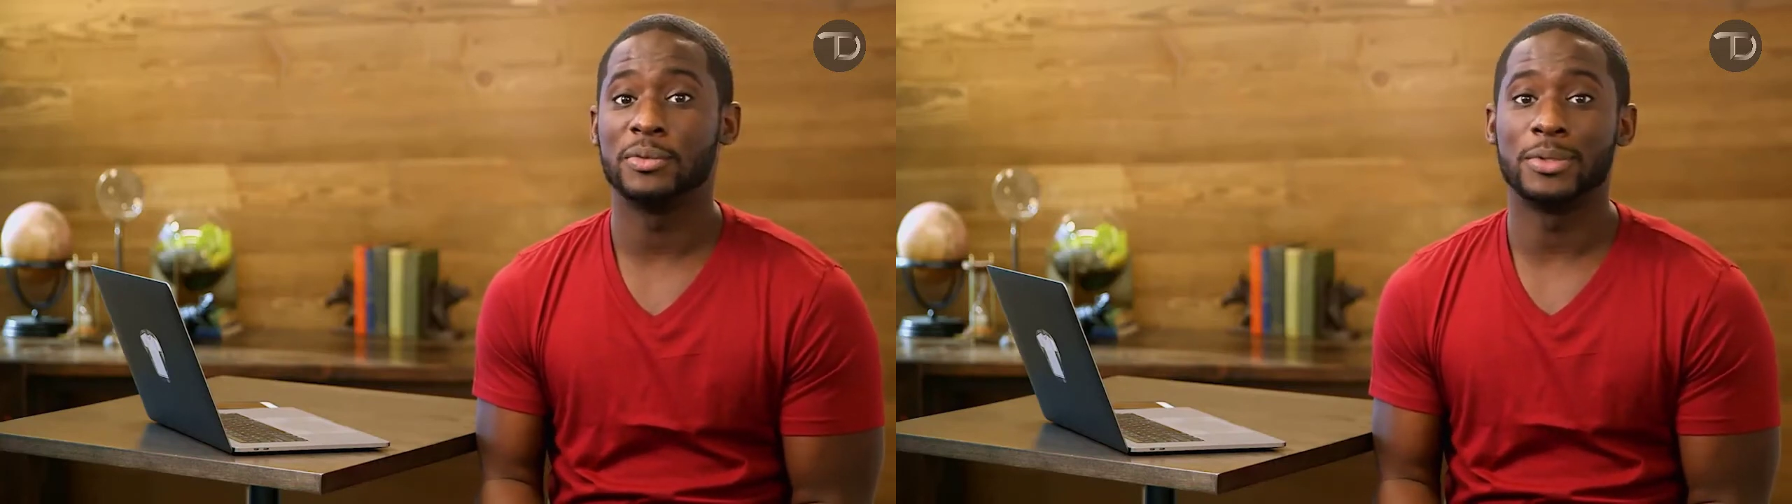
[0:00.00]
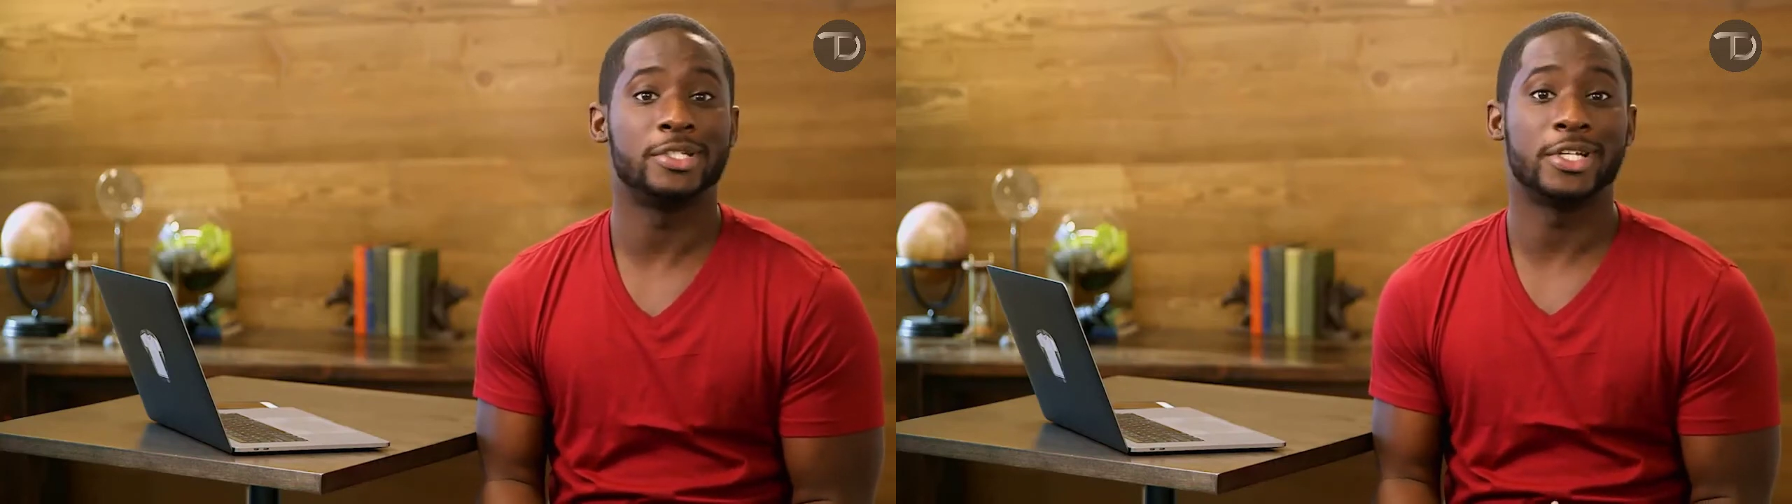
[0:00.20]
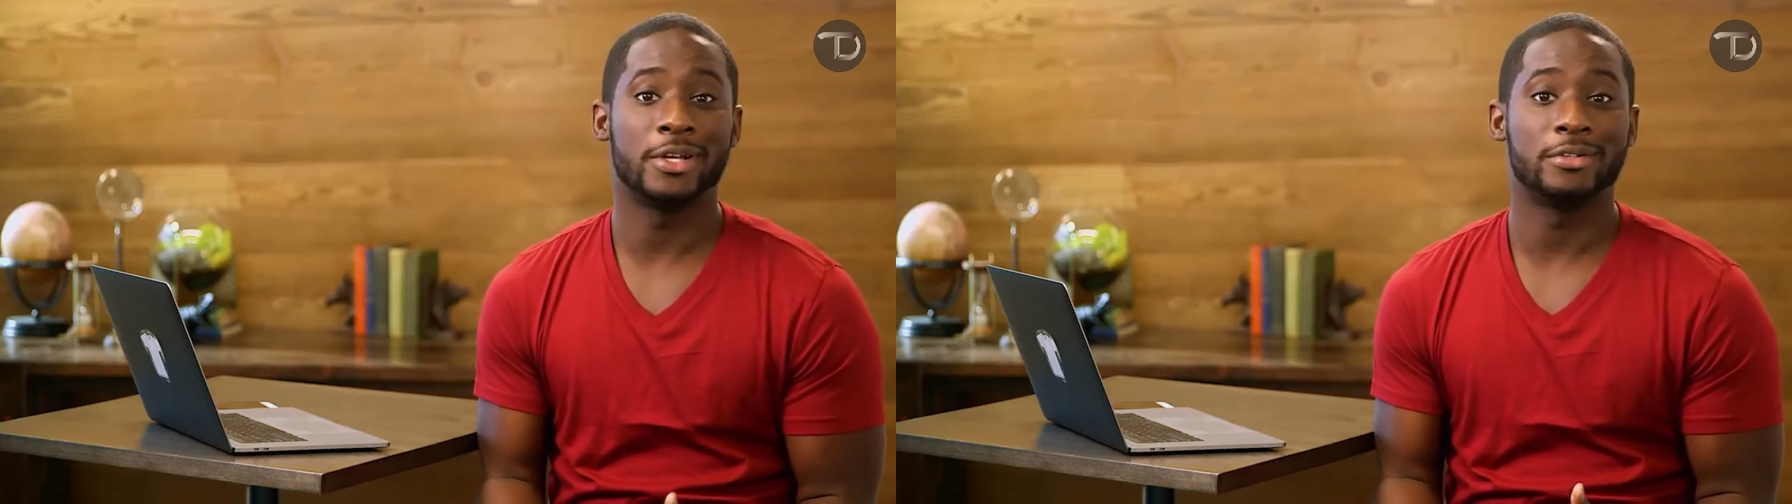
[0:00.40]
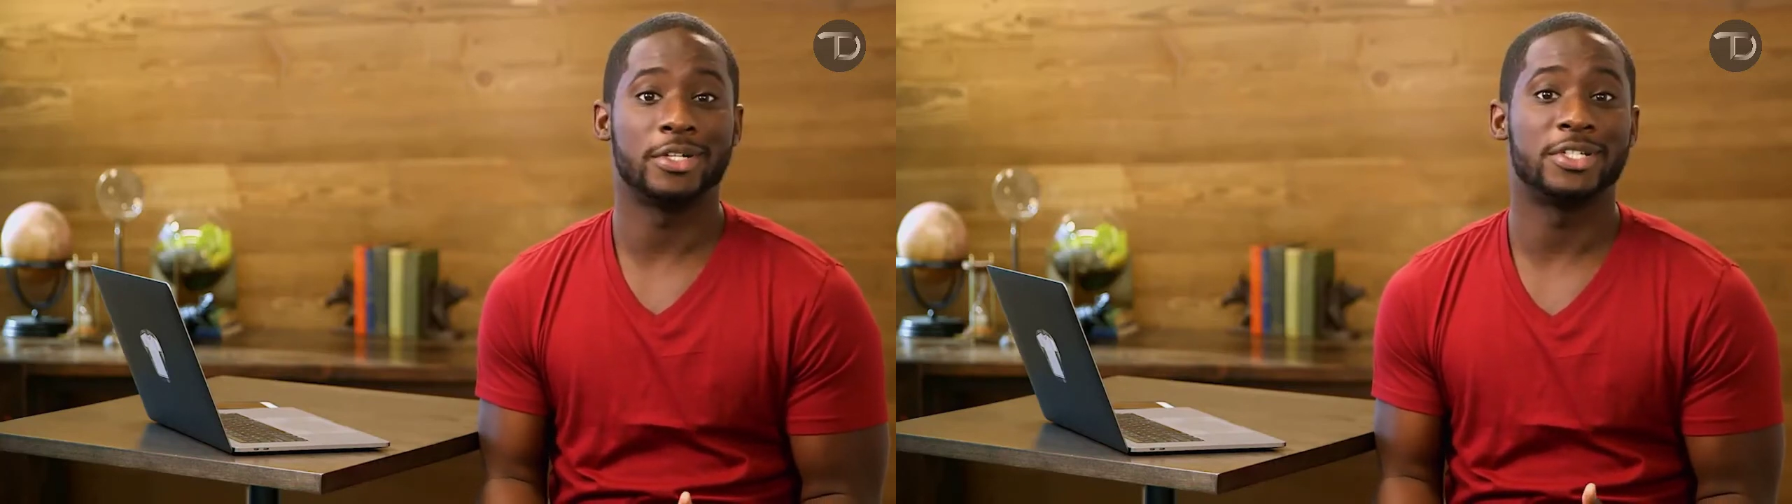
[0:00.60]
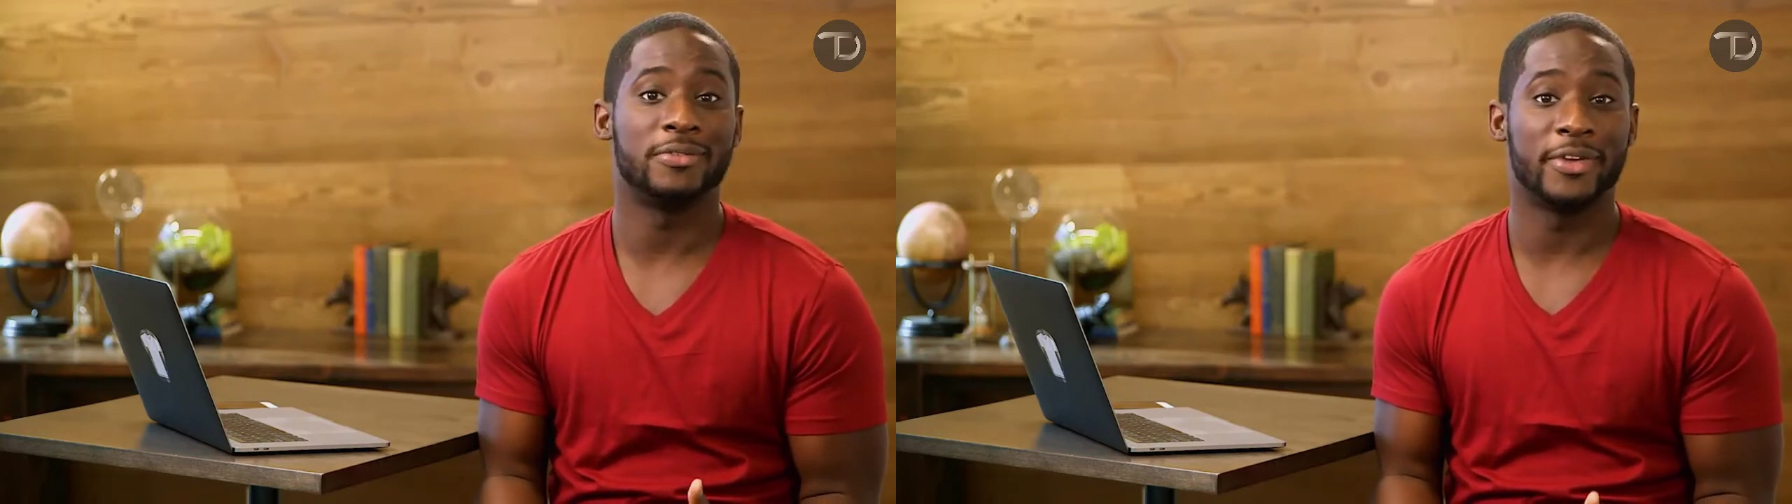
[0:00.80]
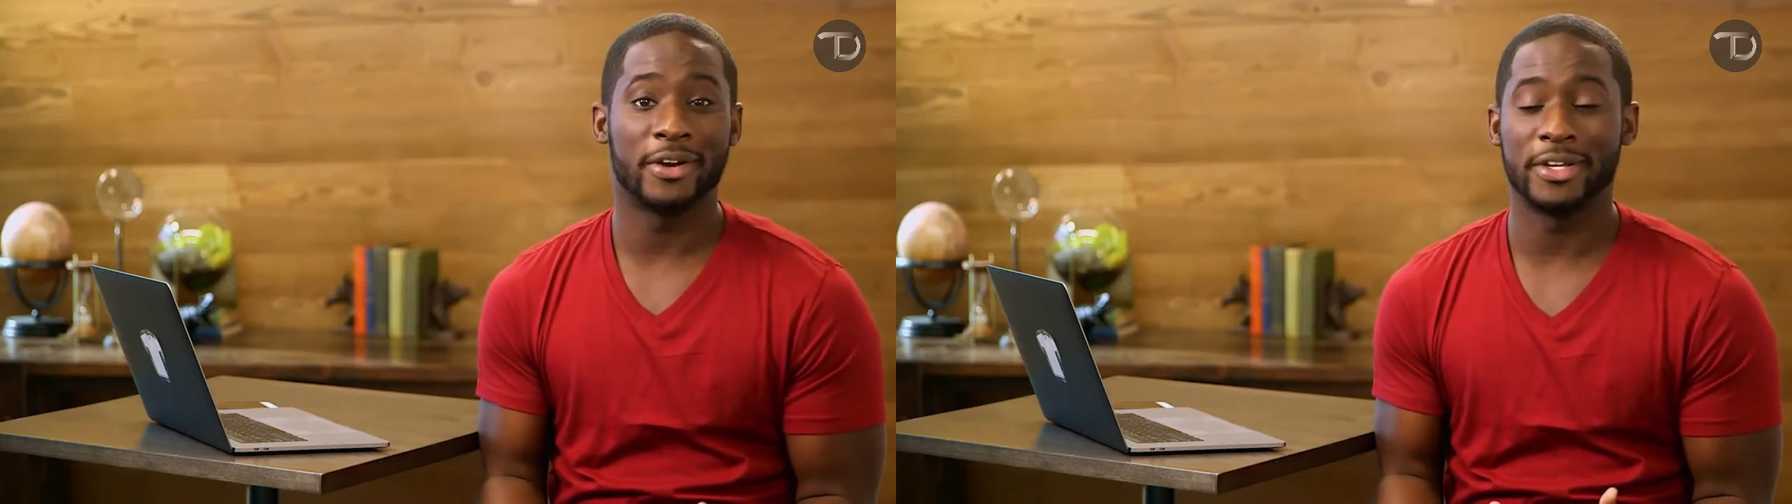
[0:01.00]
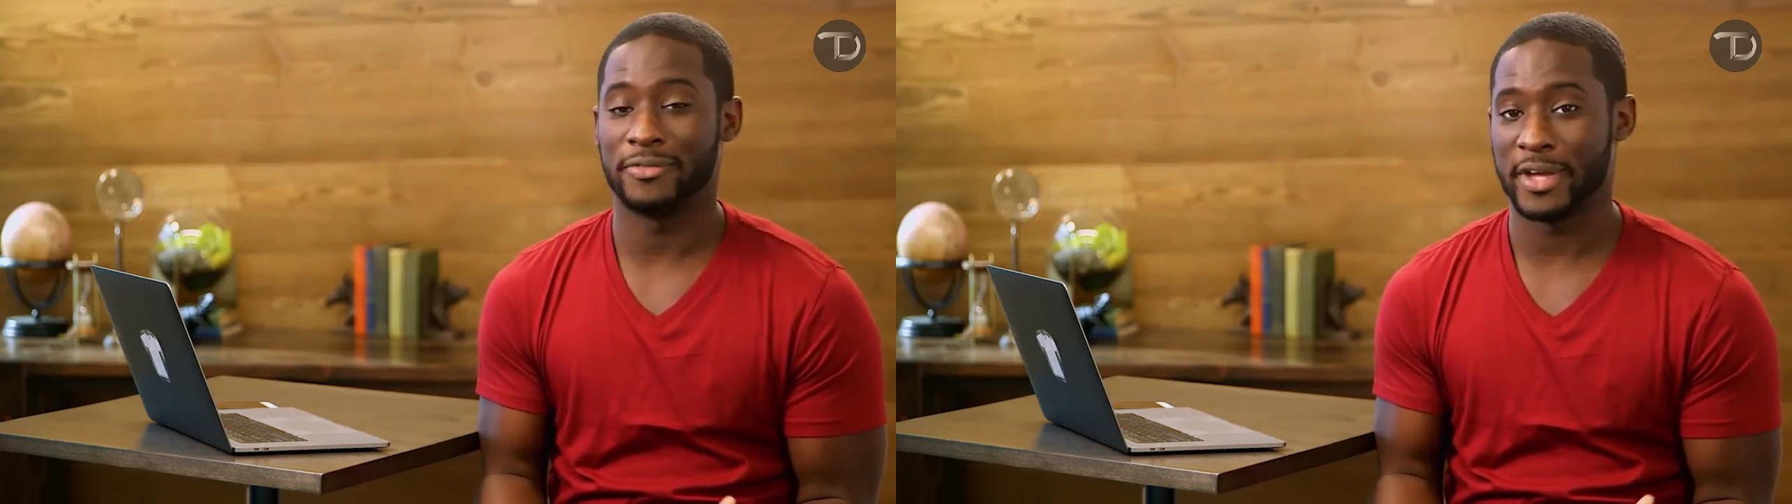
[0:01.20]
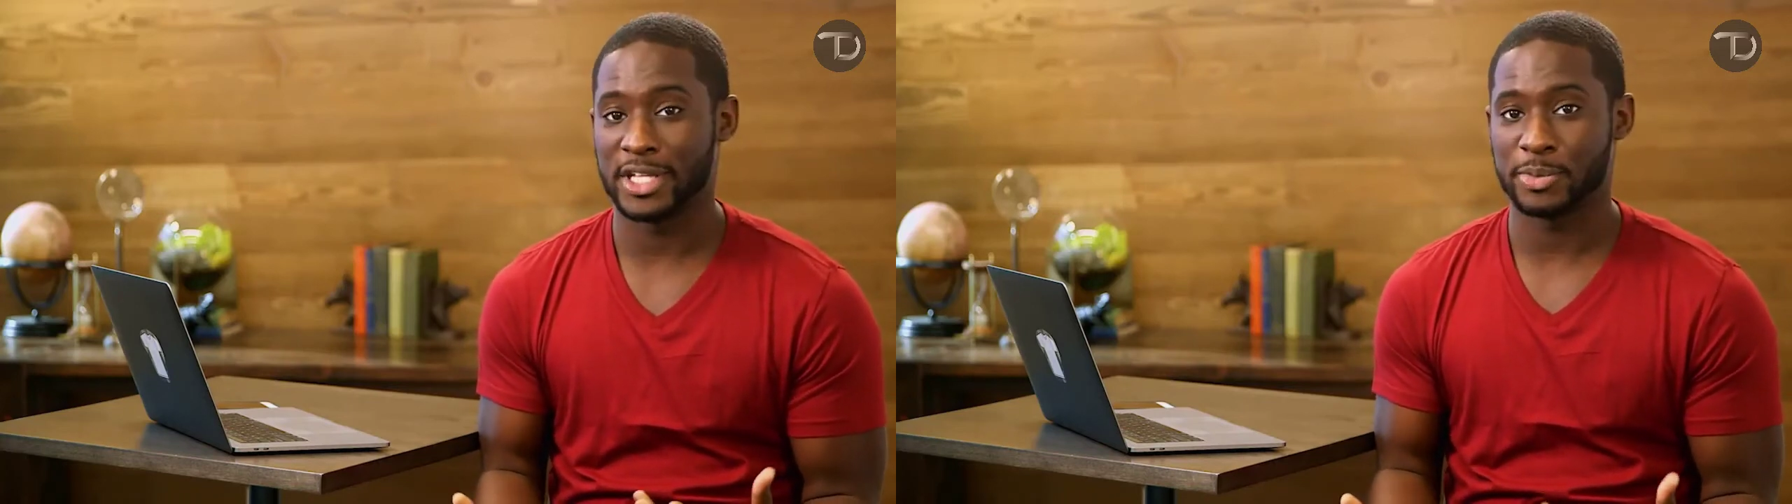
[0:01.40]
was still just a very
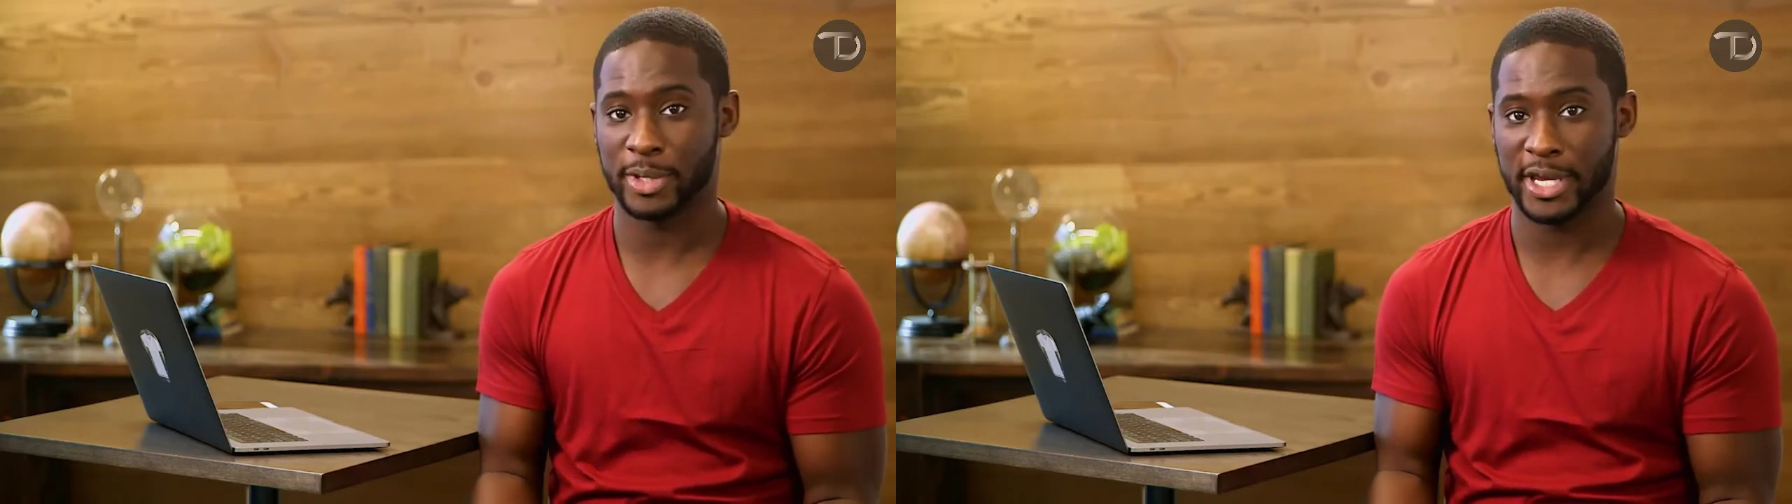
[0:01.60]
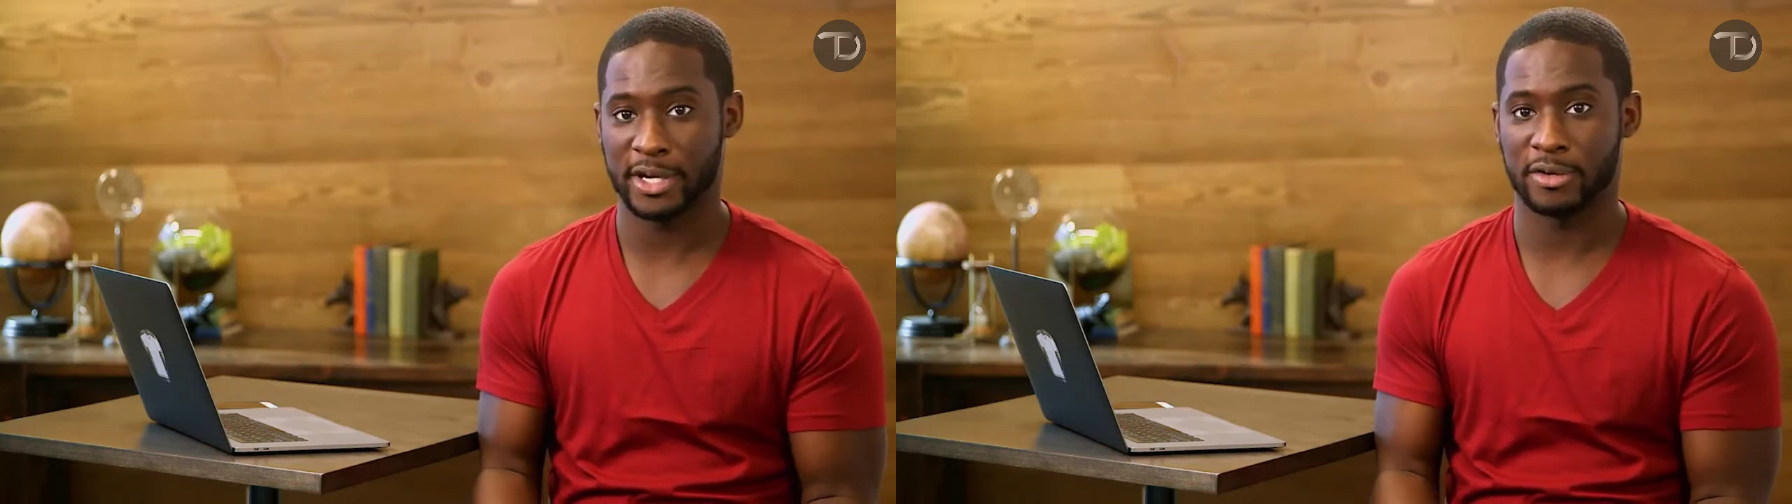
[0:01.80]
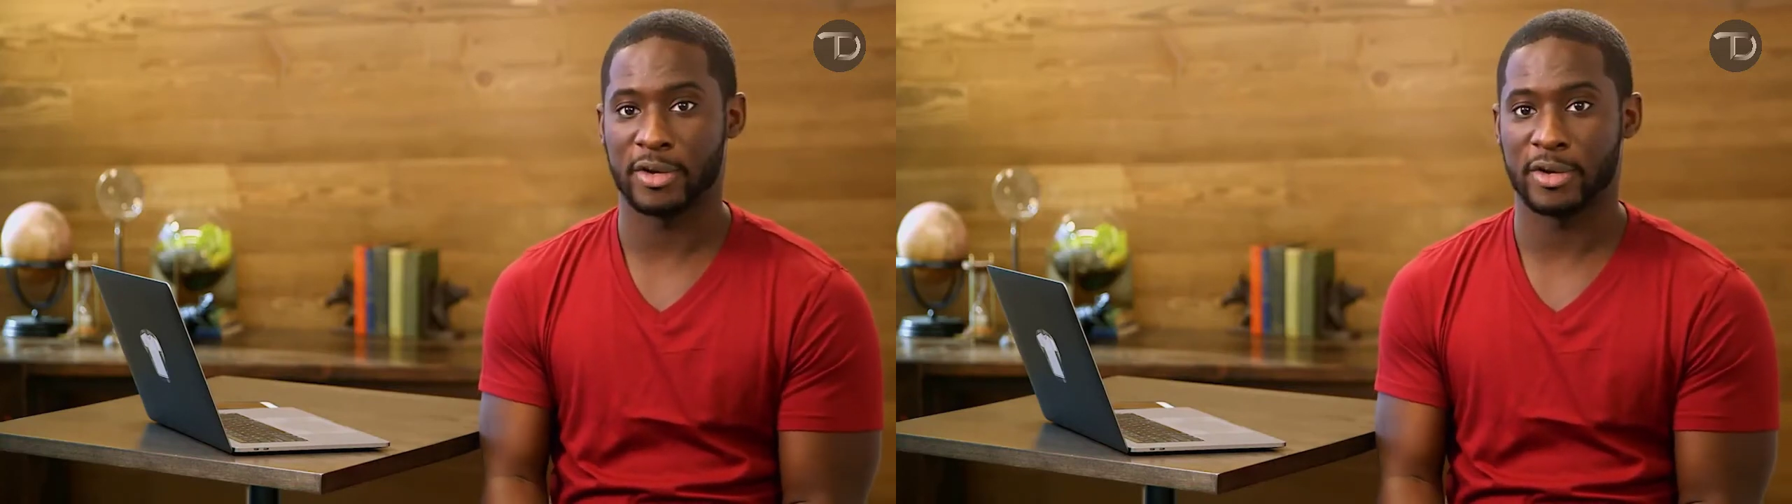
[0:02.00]
advanced mechanical